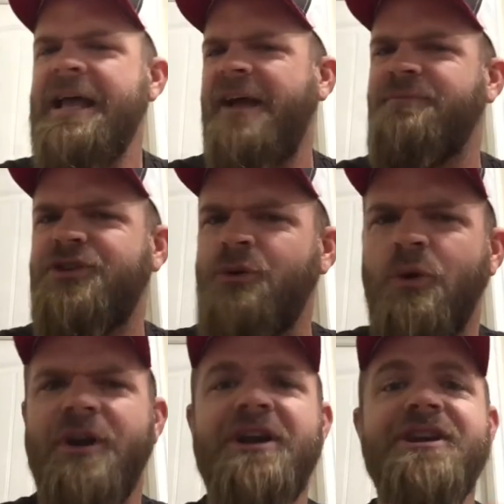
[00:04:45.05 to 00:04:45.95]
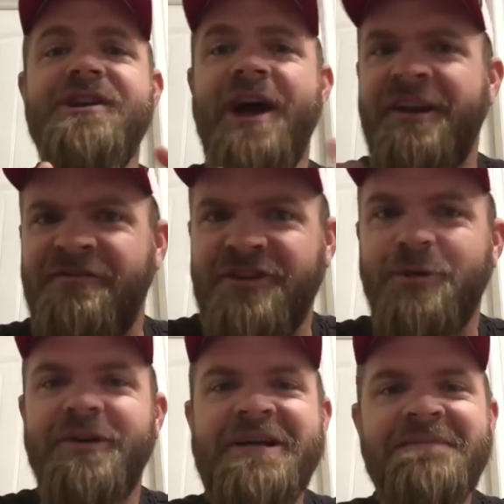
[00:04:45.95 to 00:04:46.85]
I'm sure none of
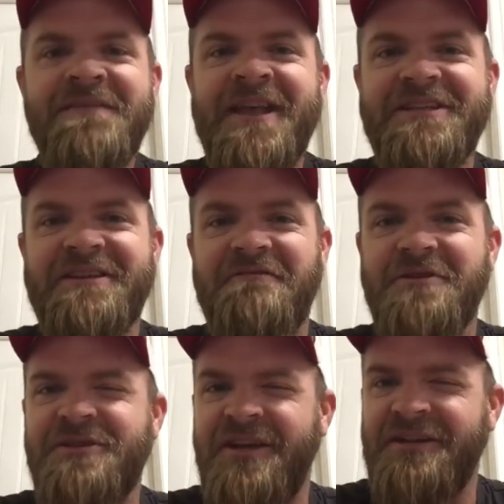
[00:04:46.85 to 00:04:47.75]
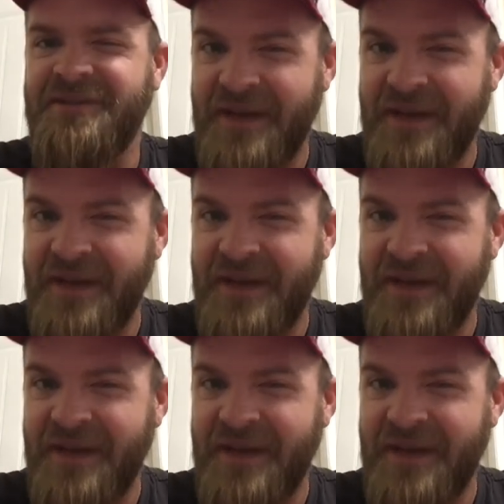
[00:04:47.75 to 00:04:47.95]
you has ever sinned.